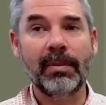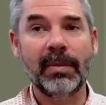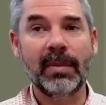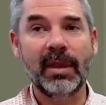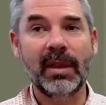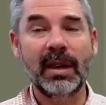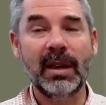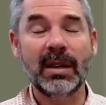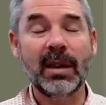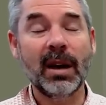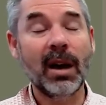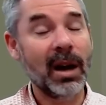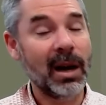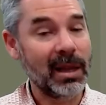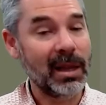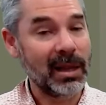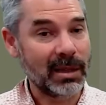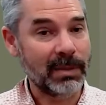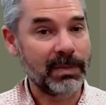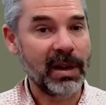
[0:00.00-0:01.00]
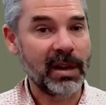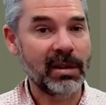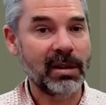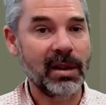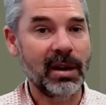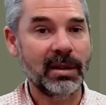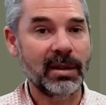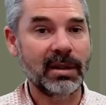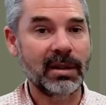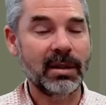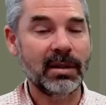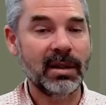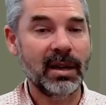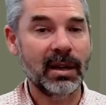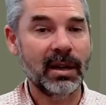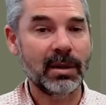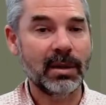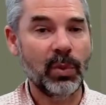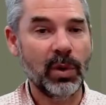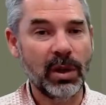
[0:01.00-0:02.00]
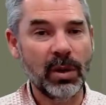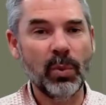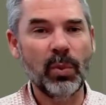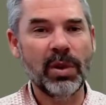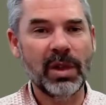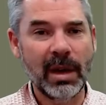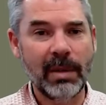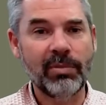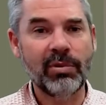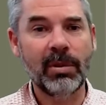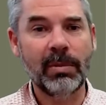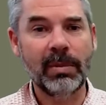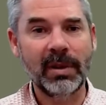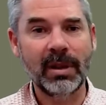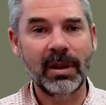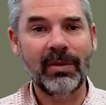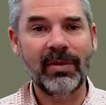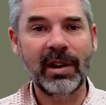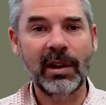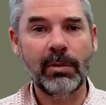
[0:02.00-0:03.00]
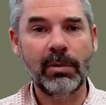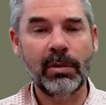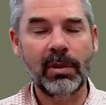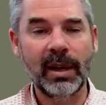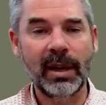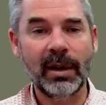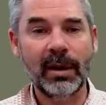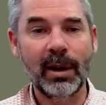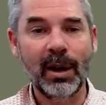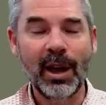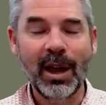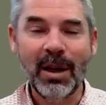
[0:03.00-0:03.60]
these highly specialized insects, which are probably at the vulnerable end.